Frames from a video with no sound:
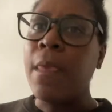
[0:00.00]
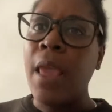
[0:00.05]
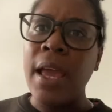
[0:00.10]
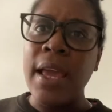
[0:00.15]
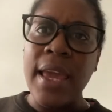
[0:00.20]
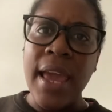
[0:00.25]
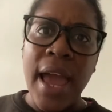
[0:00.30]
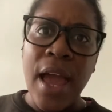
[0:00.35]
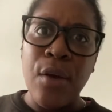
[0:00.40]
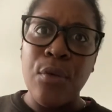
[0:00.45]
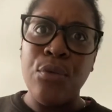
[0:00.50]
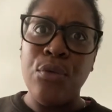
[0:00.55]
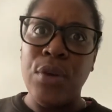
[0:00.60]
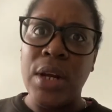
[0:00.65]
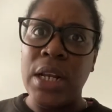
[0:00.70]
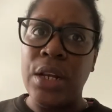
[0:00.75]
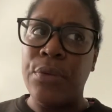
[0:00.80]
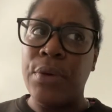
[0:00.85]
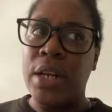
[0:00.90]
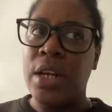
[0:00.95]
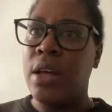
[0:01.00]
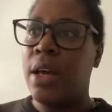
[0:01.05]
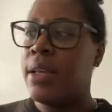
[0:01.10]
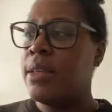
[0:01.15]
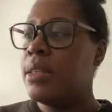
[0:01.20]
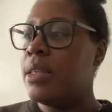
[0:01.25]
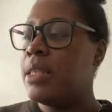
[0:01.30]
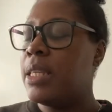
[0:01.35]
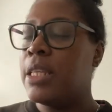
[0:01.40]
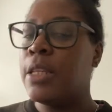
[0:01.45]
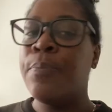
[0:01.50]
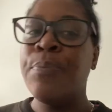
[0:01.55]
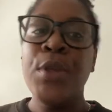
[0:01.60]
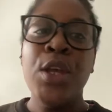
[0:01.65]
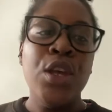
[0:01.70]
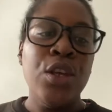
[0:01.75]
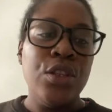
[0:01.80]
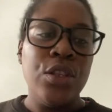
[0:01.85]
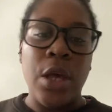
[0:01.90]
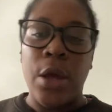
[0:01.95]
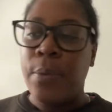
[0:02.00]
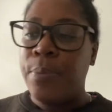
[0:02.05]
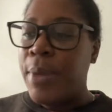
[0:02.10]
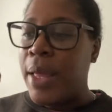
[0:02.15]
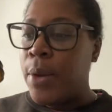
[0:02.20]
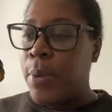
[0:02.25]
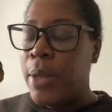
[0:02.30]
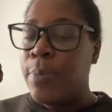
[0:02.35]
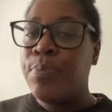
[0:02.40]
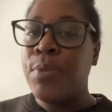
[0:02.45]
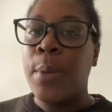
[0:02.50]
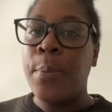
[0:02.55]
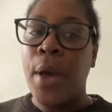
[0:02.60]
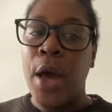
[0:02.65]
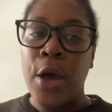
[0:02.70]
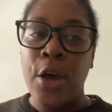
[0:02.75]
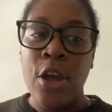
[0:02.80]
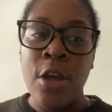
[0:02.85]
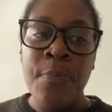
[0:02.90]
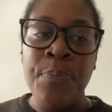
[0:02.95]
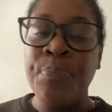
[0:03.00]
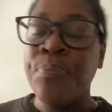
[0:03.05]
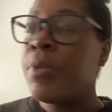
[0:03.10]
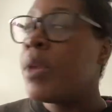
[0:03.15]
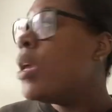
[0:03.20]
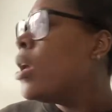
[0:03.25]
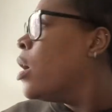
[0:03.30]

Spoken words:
Yeah, really, really nice this is. So anyway, I'm home.